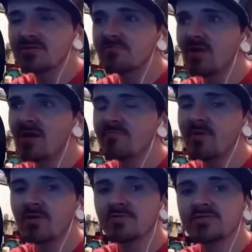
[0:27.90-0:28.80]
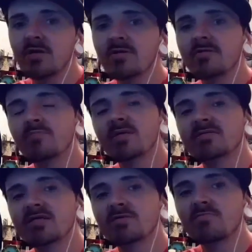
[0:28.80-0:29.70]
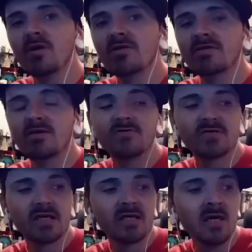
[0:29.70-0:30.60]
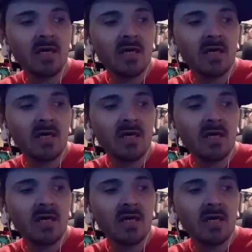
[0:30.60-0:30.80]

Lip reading: a blog post on the PlayStation blog the other day.